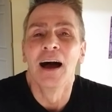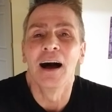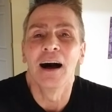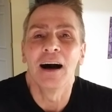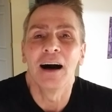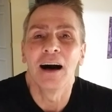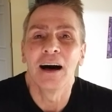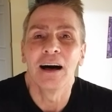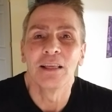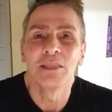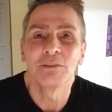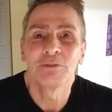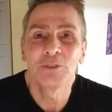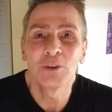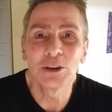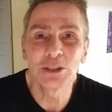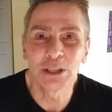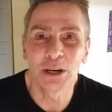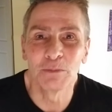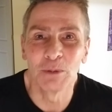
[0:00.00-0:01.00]
The
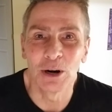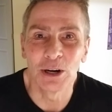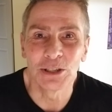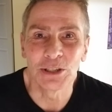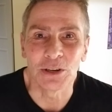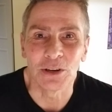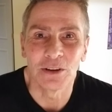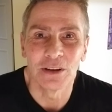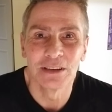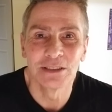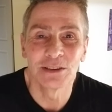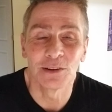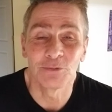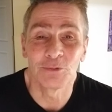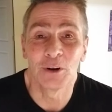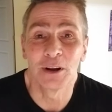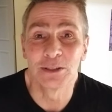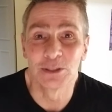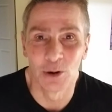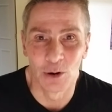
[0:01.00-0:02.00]
first commercial is the
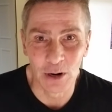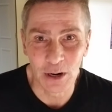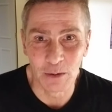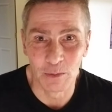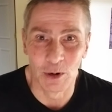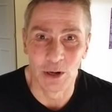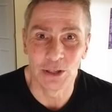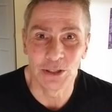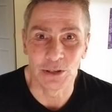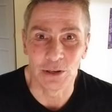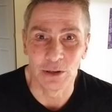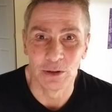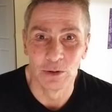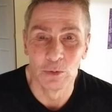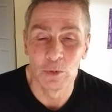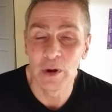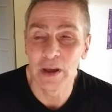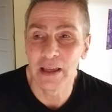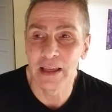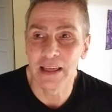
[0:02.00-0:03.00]
front door commercial
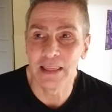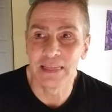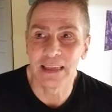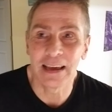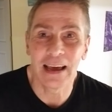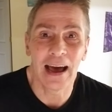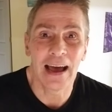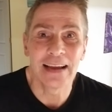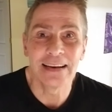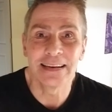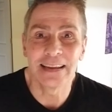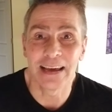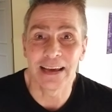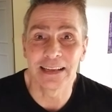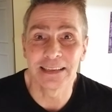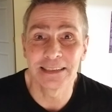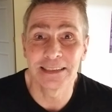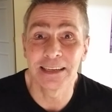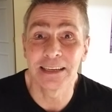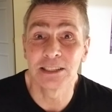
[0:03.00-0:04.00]
with the guy
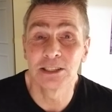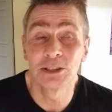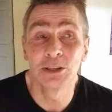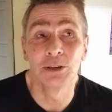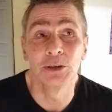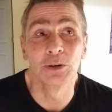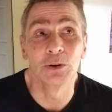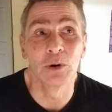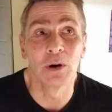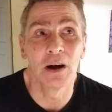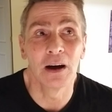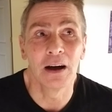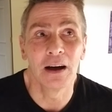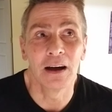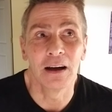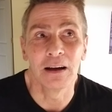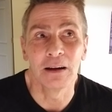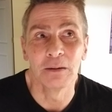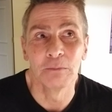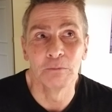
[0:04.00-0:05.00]
dancing
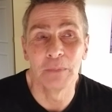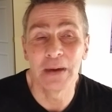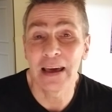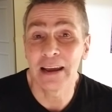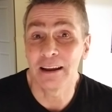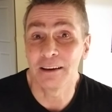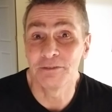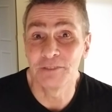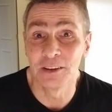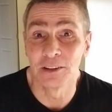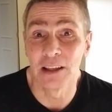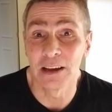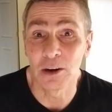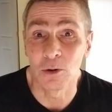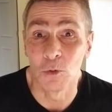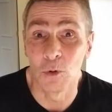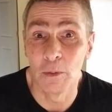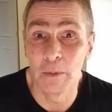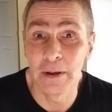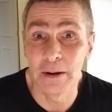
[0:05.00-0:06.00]
to Man, I Feel Like
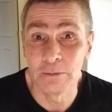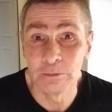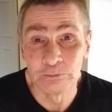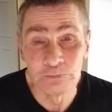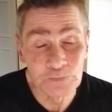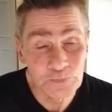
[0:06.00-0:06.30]
a Woman.